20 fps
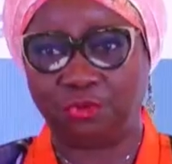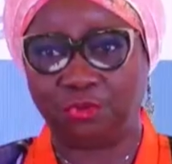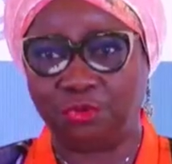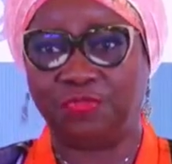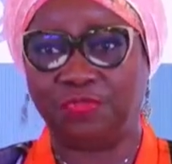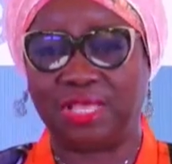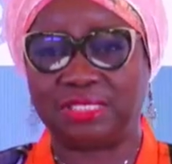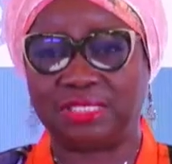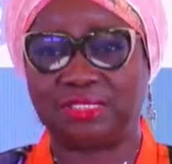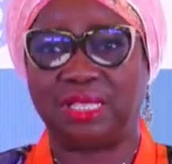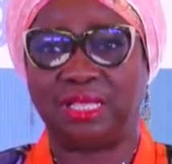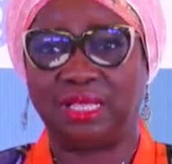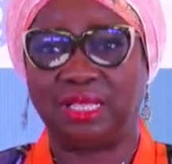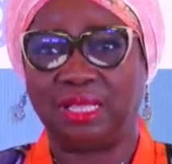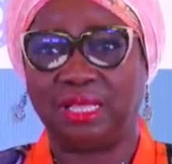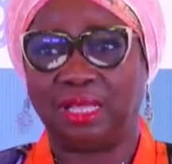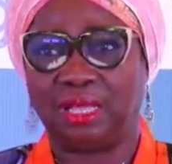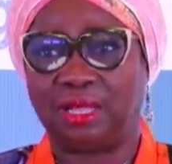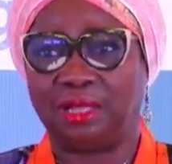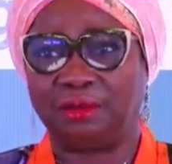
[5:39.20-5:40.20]
through this,
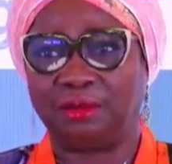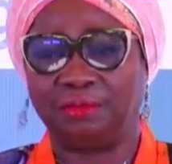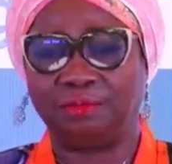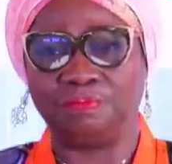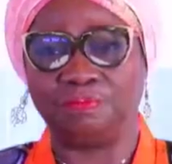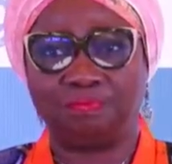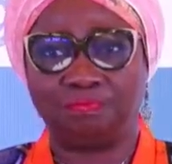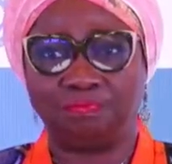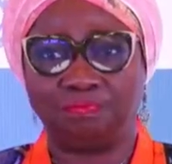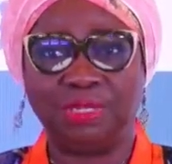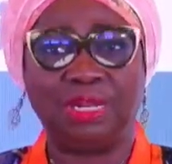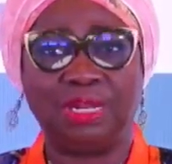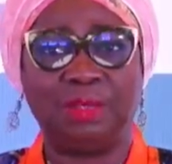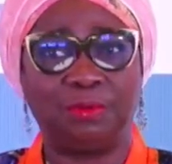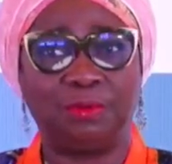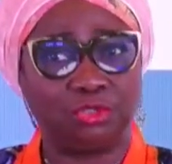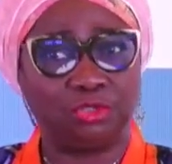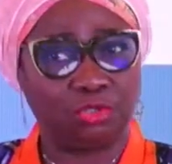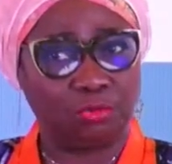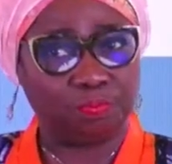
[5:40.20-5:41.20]
been
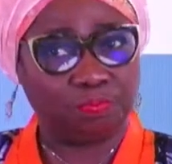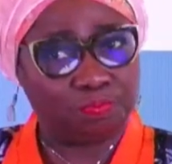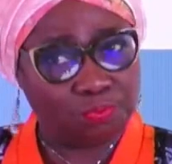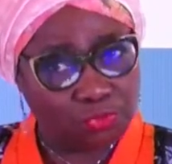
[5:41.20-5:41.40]
able to